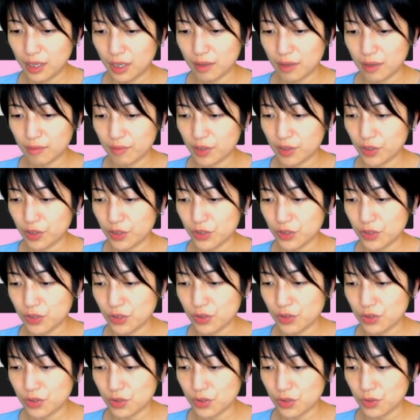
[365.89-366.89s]
I'm going to
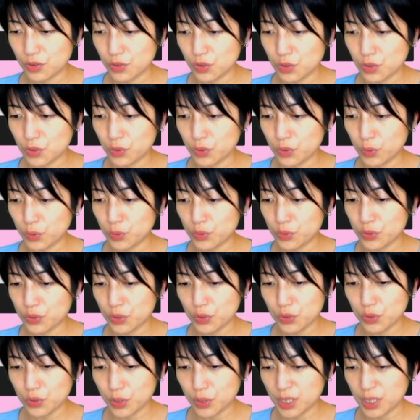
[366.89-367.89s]
do
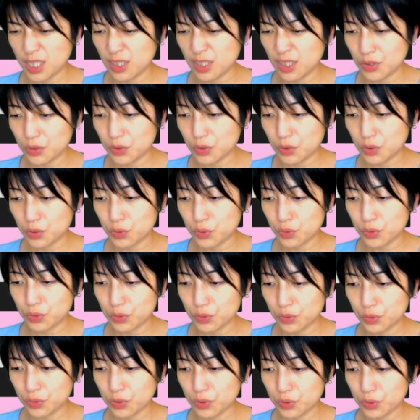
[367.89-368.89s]
220 to
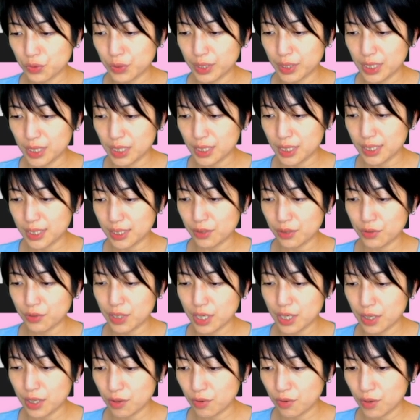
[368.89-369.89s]
220,
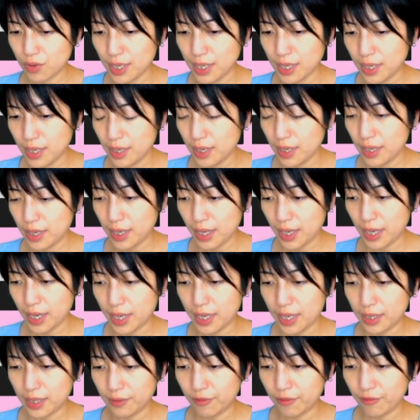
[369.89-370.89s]
0,
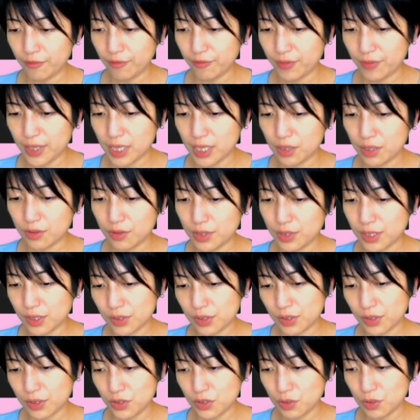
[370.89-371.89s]
and fill is
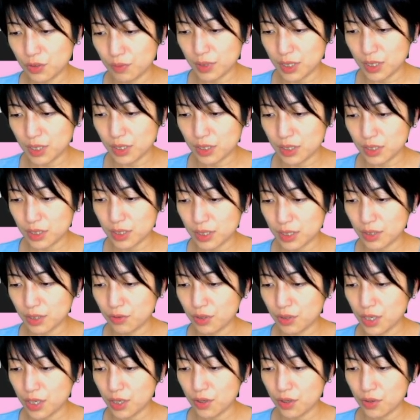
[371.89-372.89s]
going to be
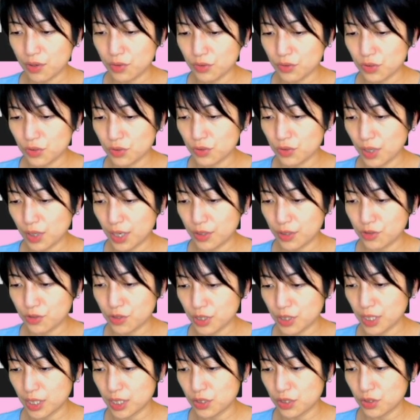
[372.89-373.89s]
0,
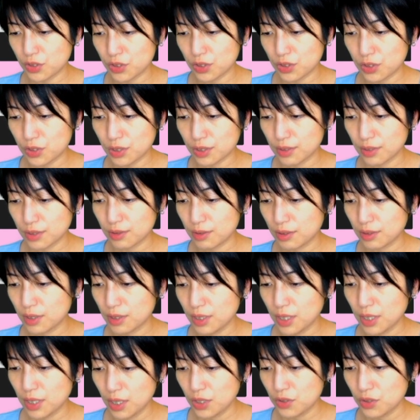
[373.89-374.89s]
200,
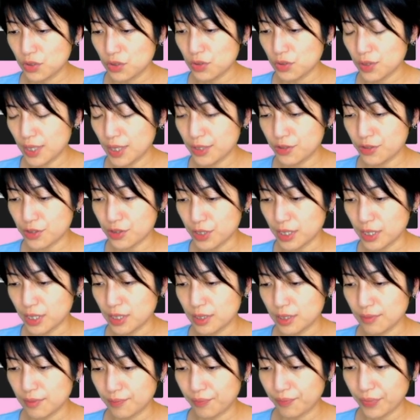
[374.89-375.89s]
200,
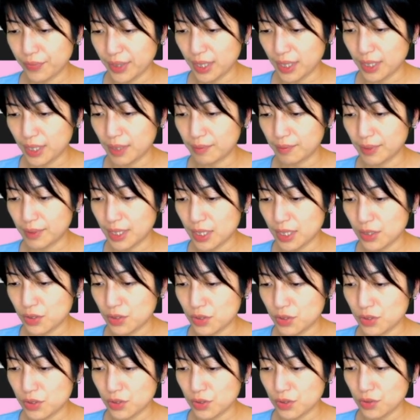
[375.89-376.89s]
and I'm gonna
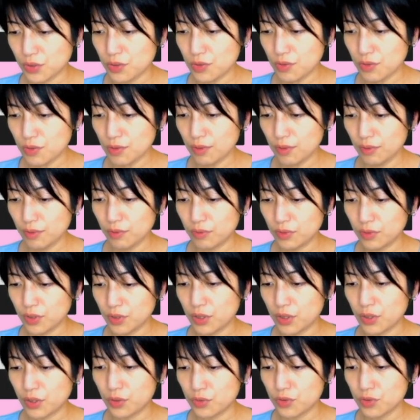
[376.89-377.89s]
do
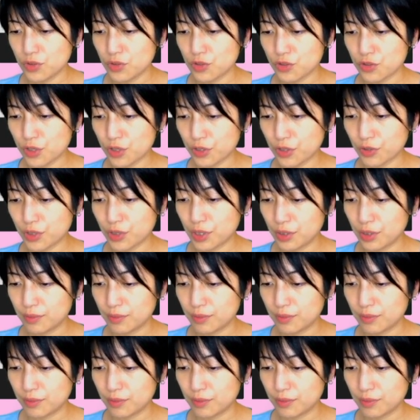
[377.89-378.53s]
no stroke.